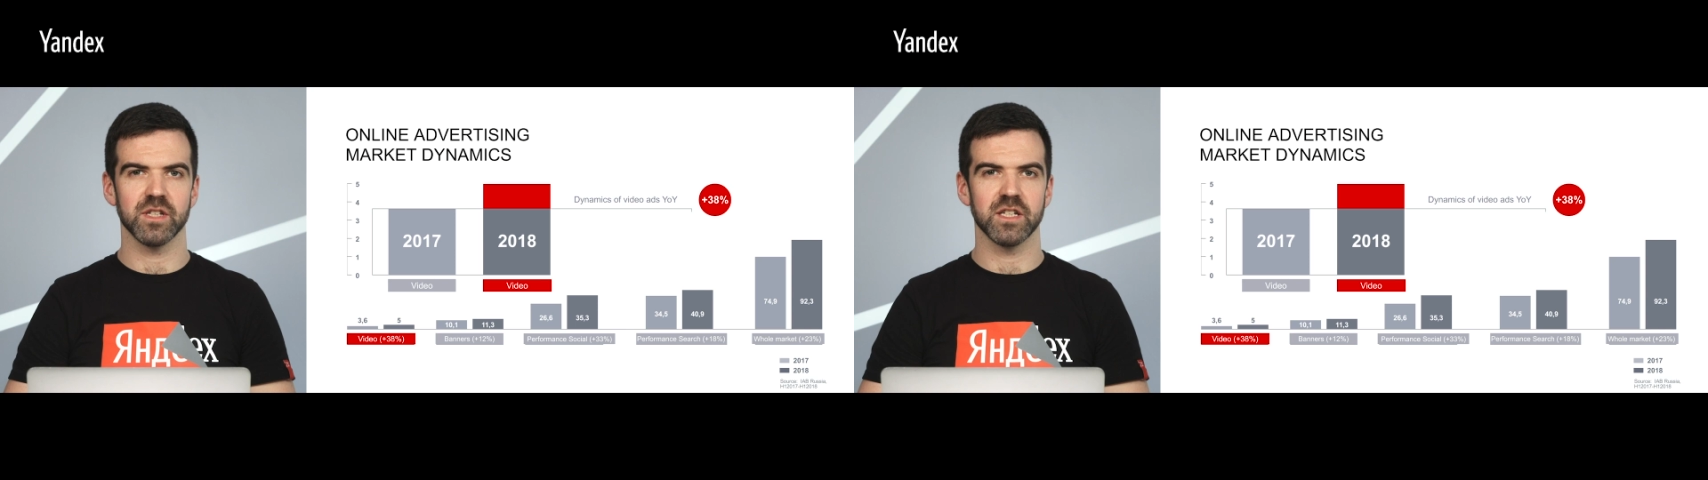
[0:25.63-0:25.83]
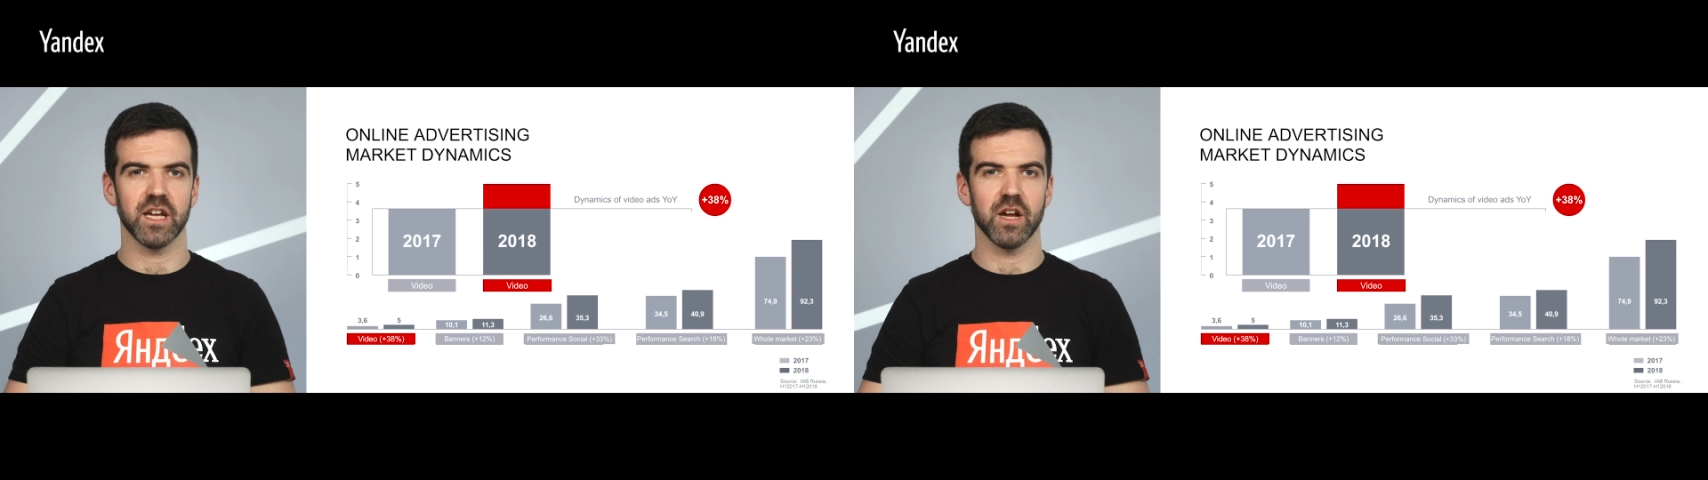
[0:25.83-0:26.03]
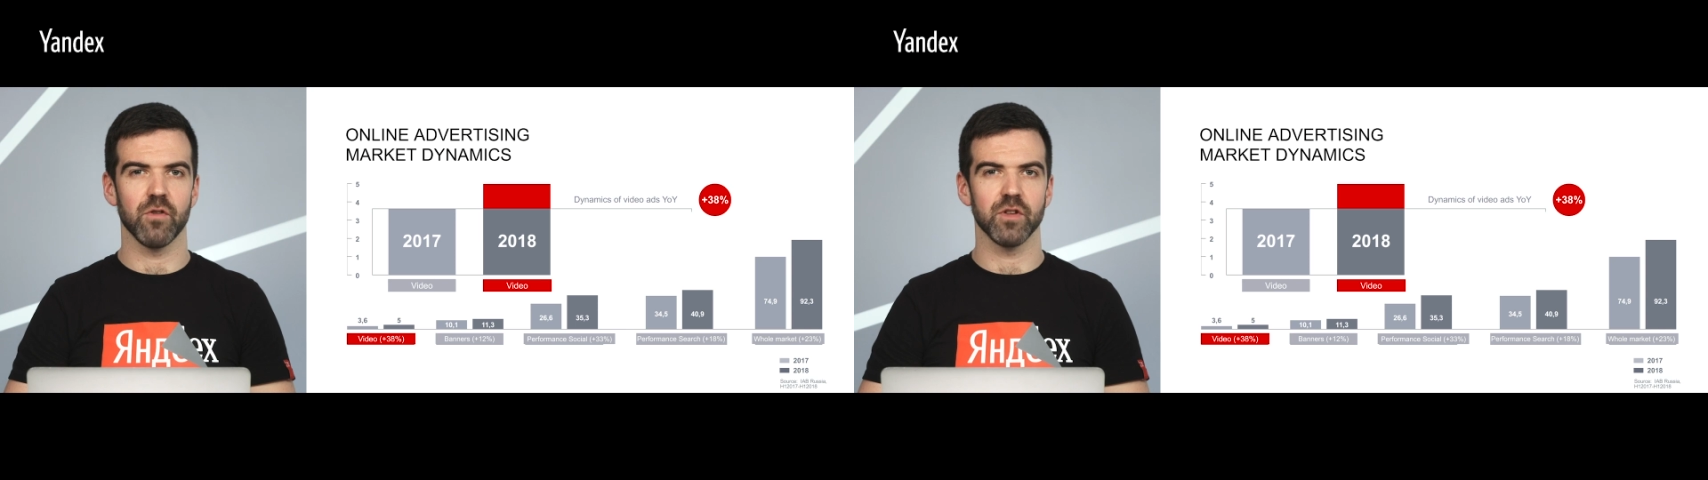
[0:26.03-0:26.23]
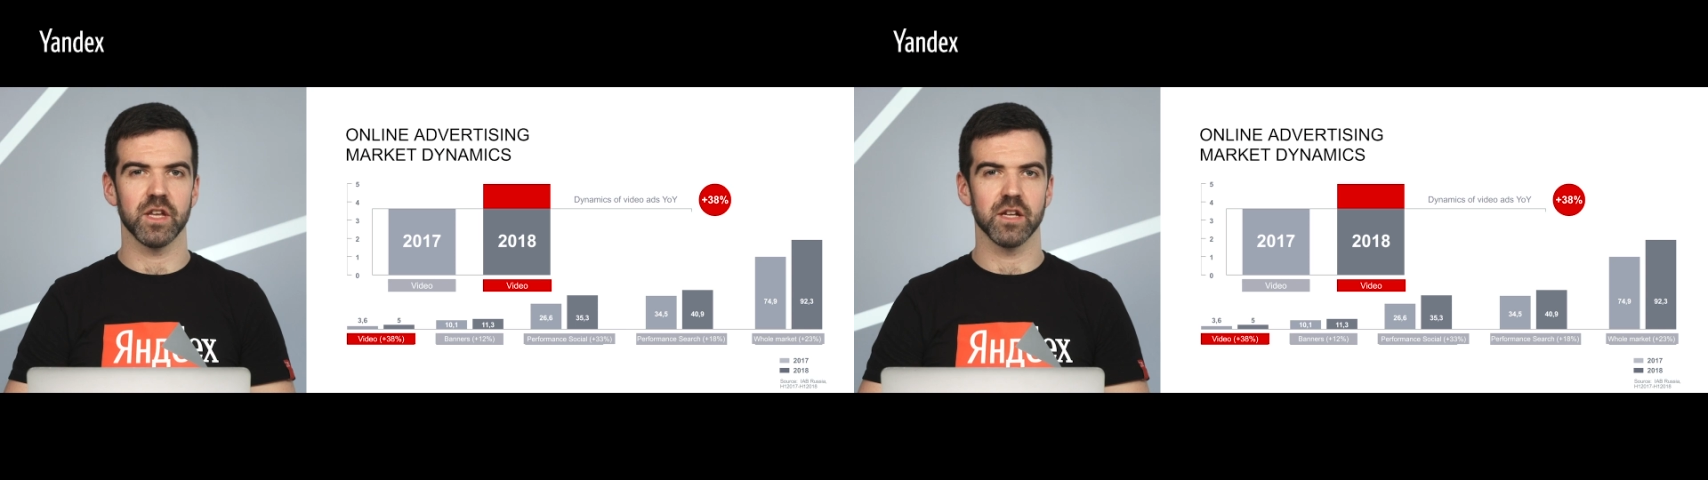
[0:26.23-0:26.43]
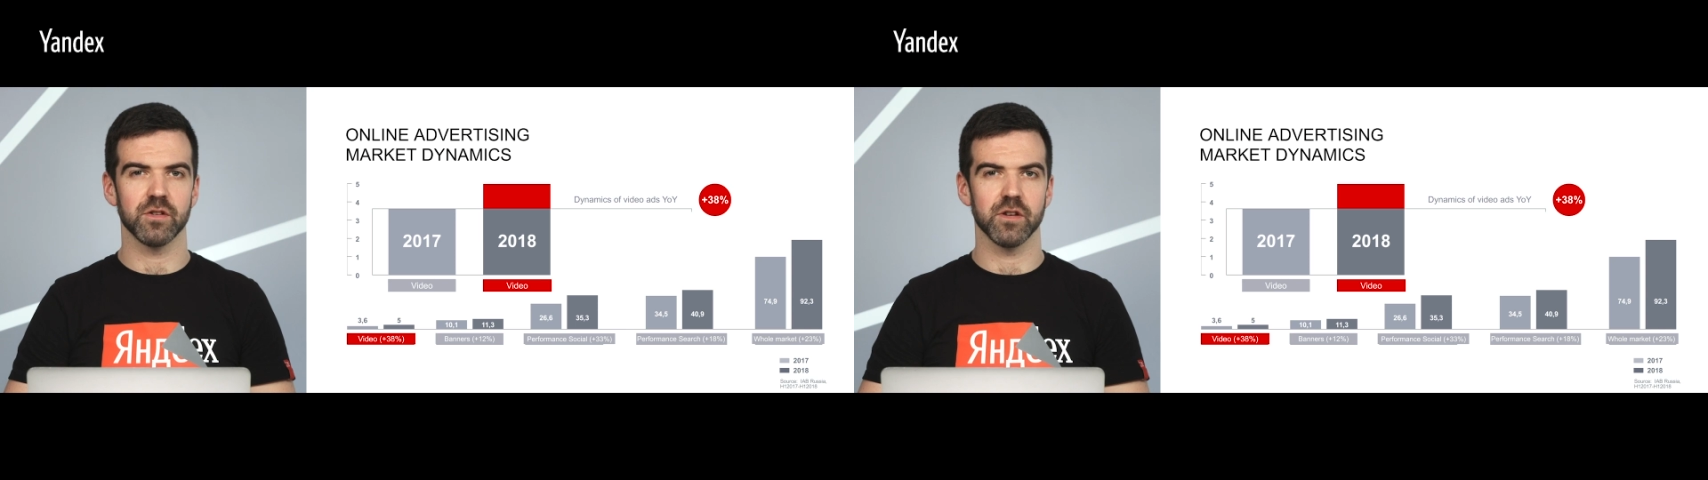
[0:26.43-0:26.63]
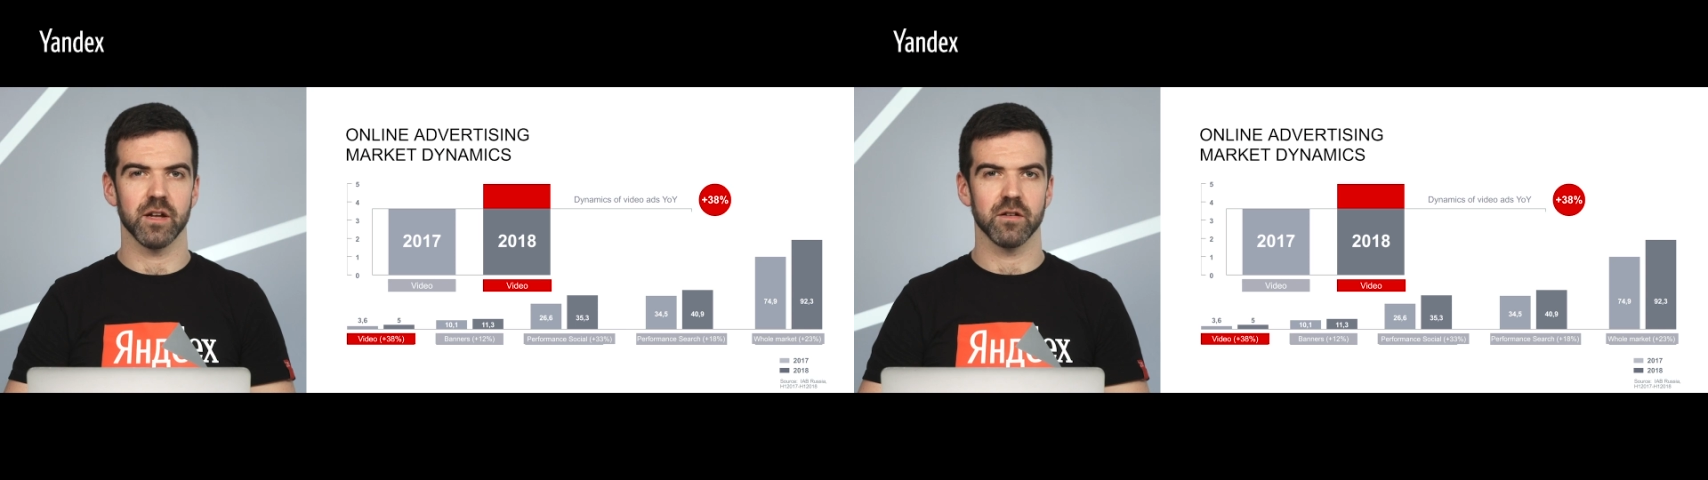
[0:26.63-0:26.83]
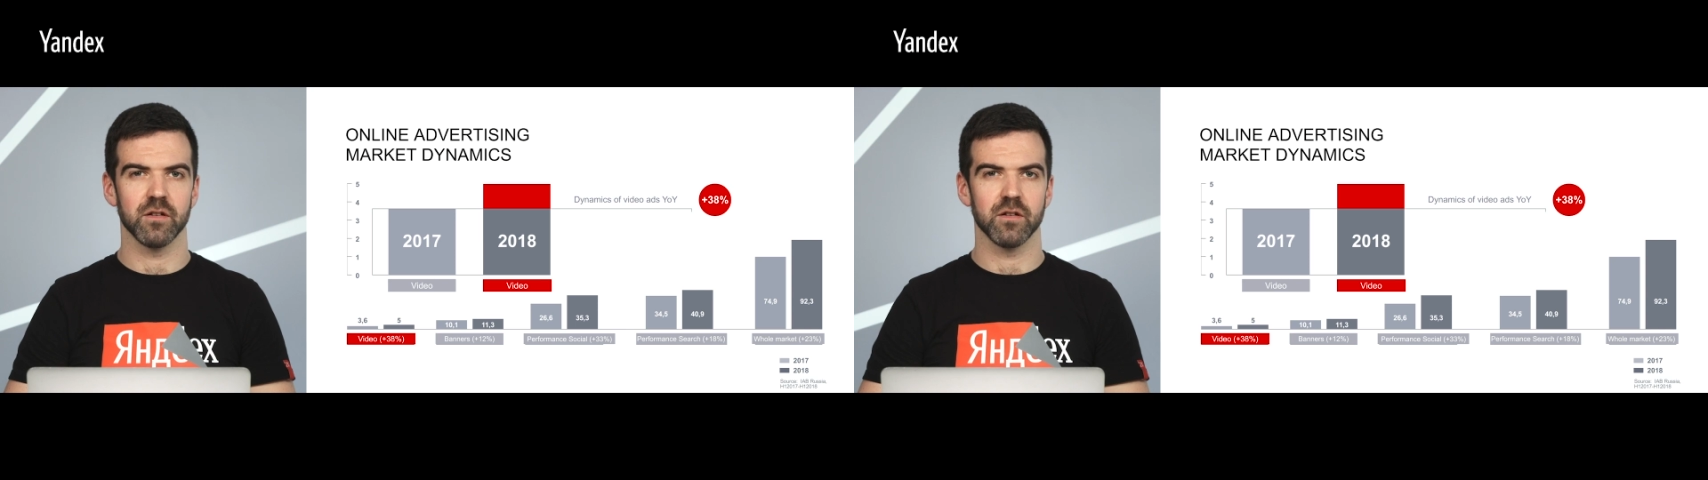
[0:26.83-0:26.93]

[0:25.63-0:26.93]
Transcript: taking over the internet.